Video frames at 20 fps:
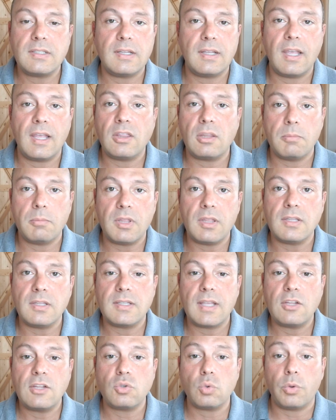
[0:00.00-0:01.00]
to get them in the
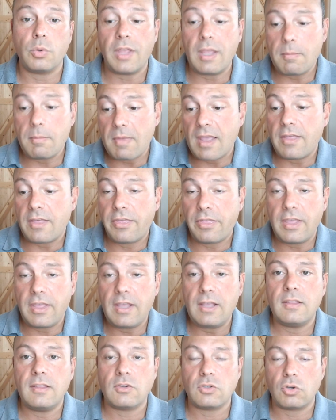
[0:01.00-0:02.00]
schedule. They may
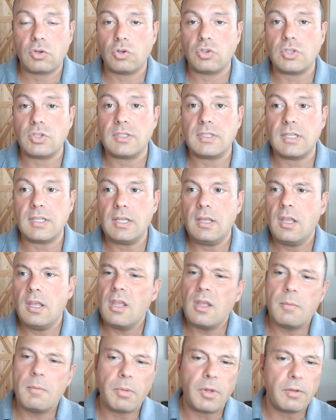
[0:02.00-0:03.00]
think there's urgency,
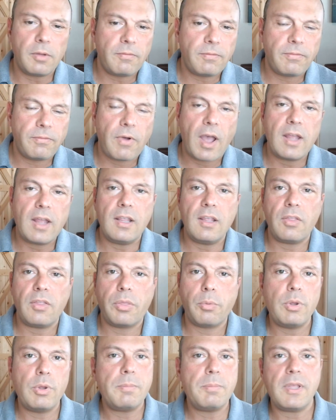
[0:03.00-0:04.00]
but Friday at
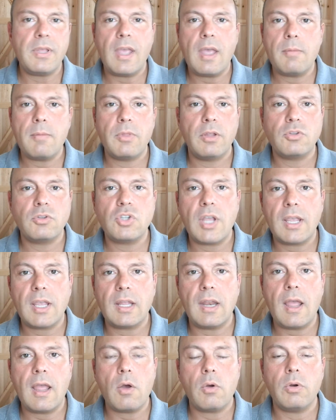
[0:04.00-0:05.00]
3 p.m., they're
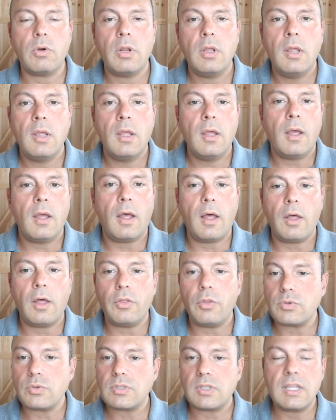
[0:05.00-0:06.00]
checking out
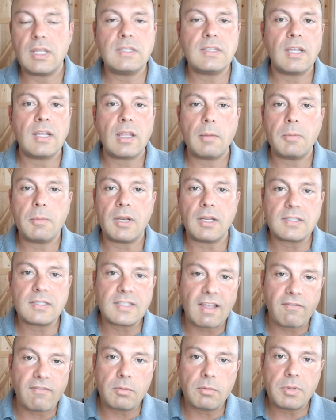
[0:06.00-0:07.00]
those leads that come in at
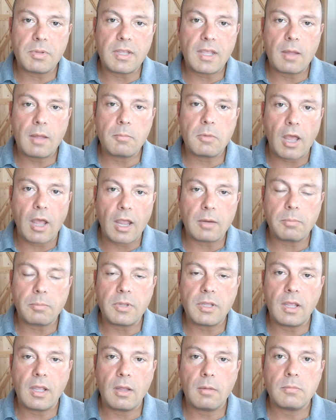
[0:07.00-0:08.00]
7 p.m., 9
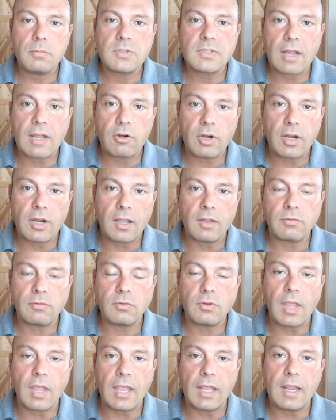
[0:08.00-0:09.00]
p.m., Saturday at
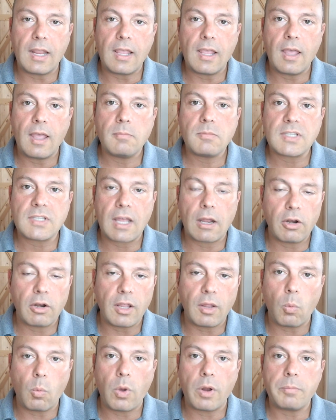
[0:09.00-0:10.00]
8 a.m.,
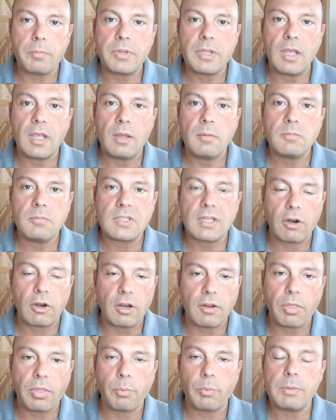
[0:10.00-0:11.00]
Saturday at 1 p.m.,
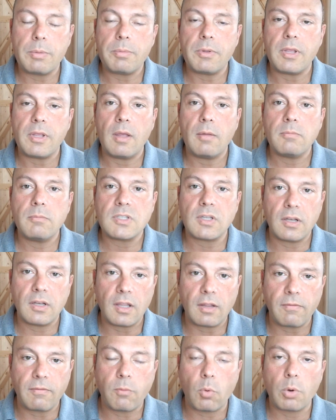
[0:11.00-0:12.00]
Saturday at 3 p.m.,
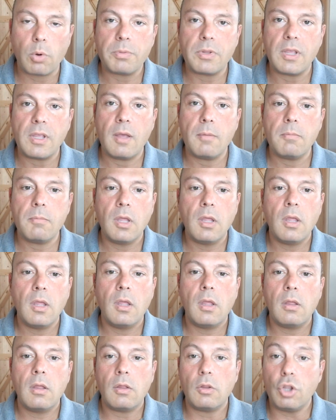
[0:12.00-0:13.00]
Sunday at 4 p.m.
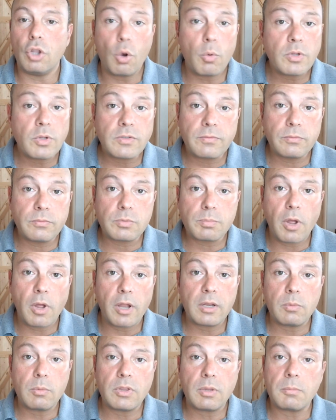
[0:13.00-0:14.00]
No one's
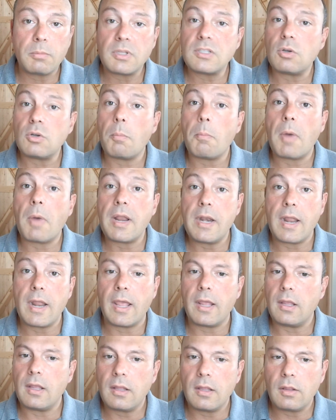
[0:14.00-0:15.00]
responding with them until
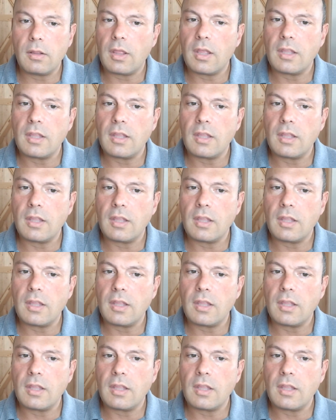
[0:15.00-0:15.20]
Monday.